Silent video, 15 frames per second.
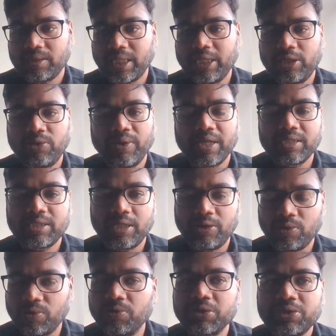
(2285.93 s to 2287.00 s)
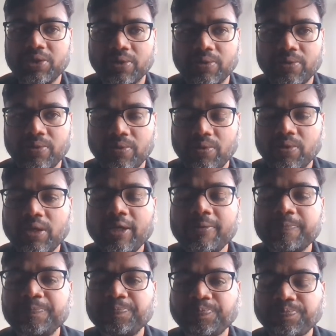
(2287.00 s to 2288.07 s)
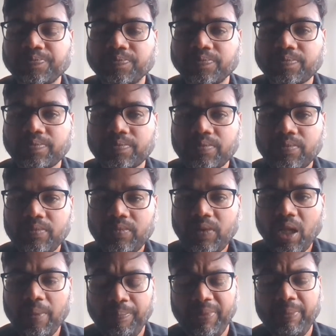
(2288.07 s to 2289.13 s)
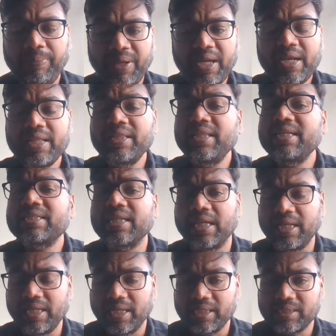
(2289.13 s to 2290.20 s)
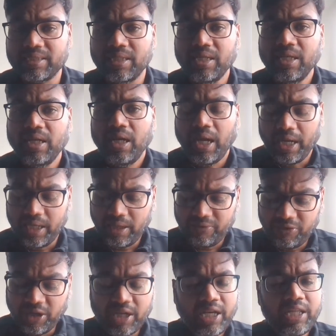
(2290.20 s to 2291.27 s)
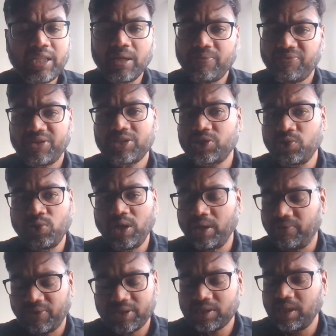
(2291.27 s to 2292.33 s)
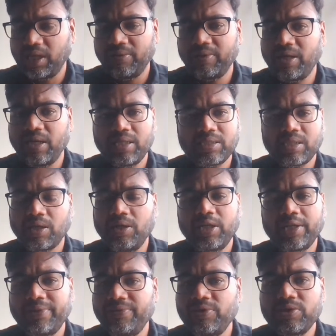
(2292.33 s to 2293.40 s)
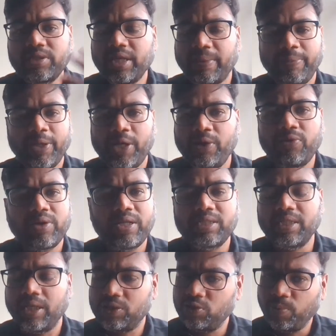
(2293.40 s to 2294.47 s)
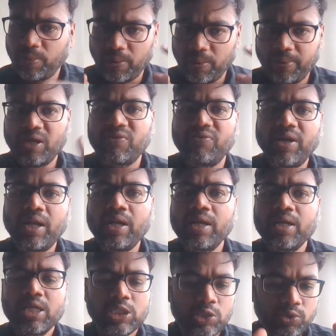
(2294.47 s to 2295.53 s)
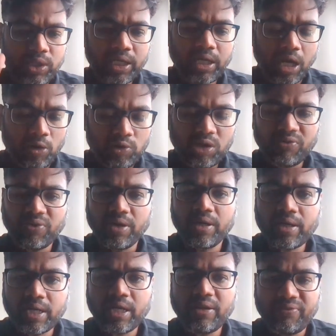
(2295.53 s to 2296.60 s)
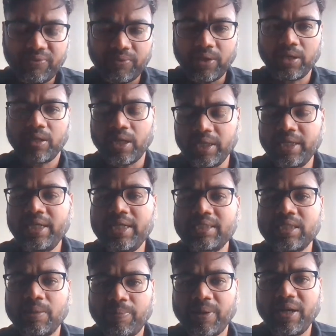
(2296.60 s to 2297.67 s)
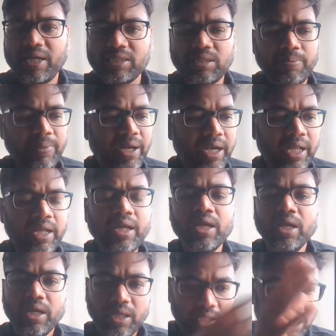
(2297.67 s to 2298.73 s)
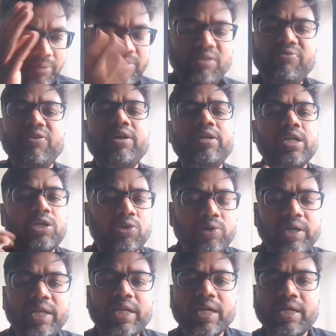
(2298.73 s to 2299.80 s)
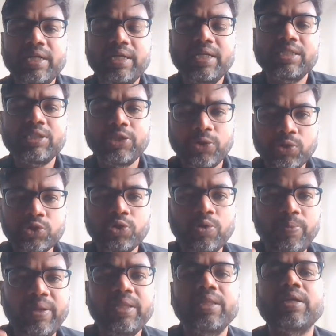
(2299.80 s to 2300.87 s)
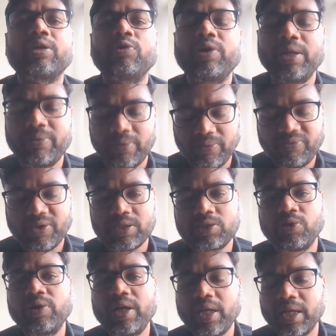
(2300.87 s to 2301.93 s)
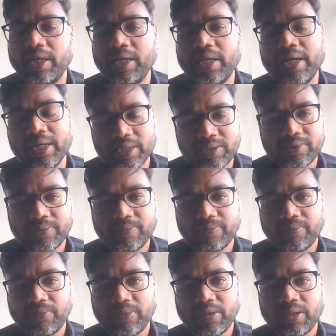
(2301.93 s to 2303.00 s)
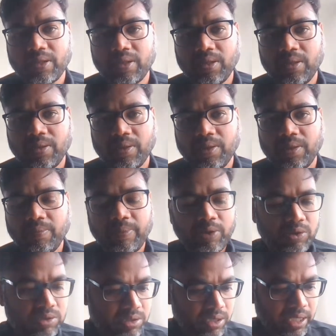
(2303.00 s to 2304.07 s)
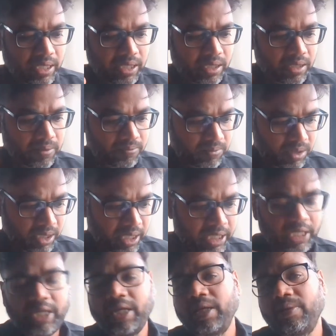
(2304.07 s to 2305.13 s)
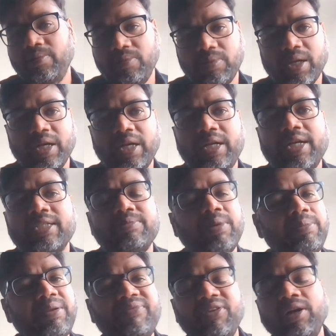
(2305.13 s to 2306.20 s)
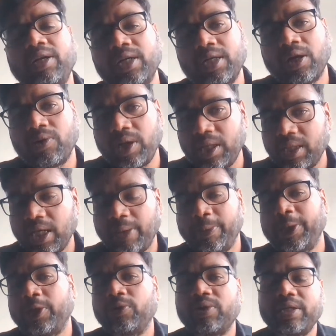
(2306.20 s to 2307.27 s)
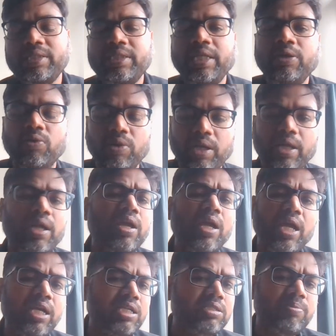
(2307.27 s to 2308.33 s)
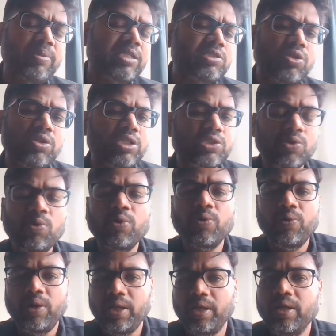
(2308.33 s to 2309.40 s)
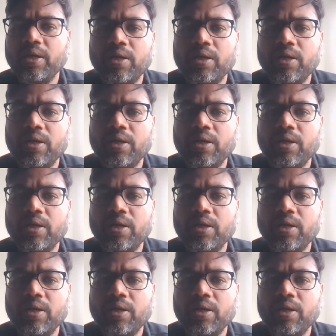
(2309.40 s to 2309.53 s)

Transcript: tried to answer your question. Okay. Prepare in these areas, and definitely the first level is interview is the aptitude reasoning. So prepare well, so that out of 100, if candidates are participating, they will filter 20 candidates. You should be in the first 20 candidates, because 80 candidates will be filtered down in the aptitude reasoning only. It's based on the score only.